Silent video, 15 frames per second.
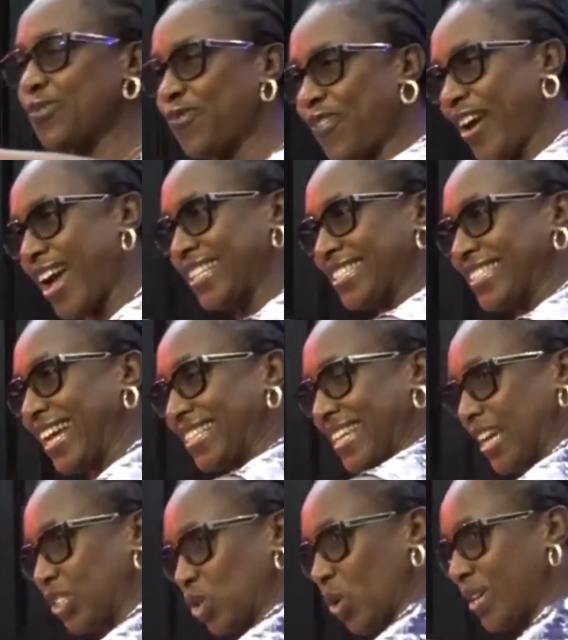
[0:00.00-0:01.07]
faith that they
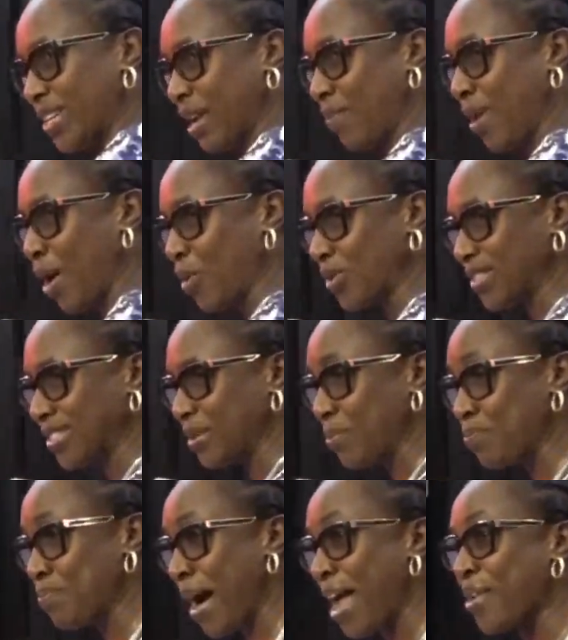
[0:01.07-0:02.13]
are talking about,
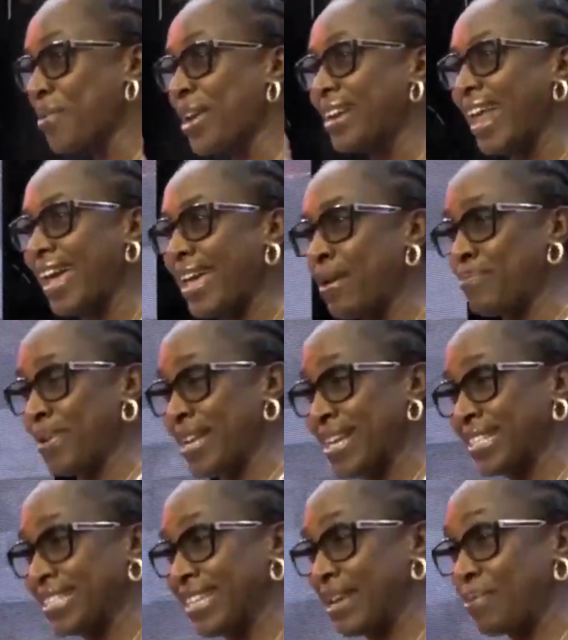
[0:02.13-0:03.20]
my
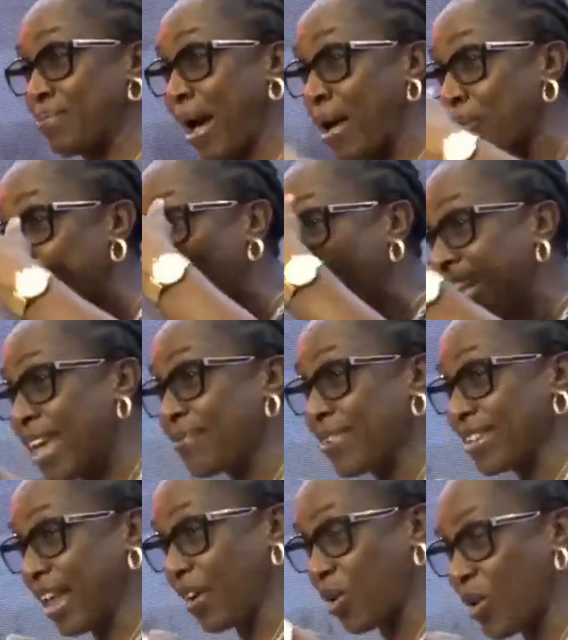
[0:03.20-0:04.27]
reliability, my
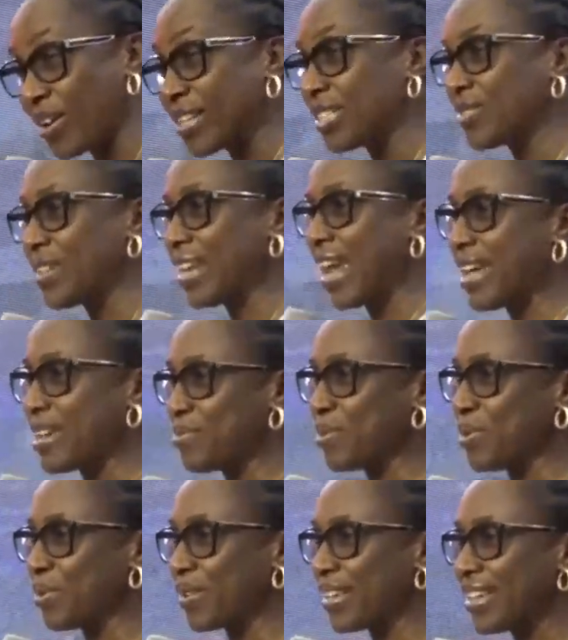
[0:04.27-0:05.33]
believing that God is
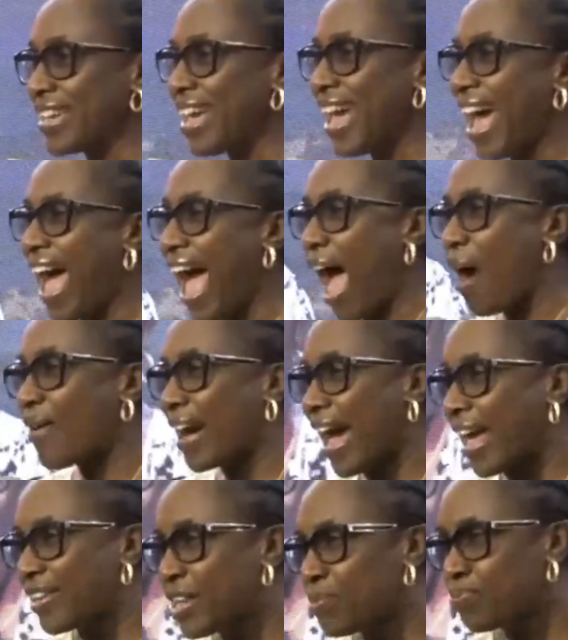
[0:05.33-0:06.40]
reliable, how
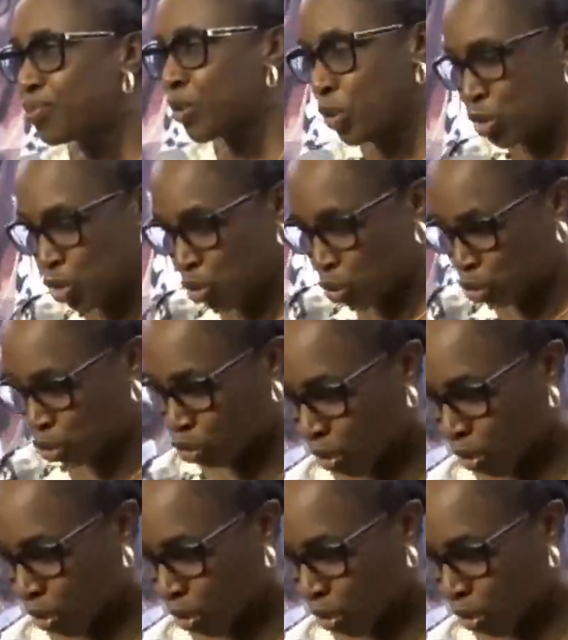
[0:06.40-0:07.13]
can He produce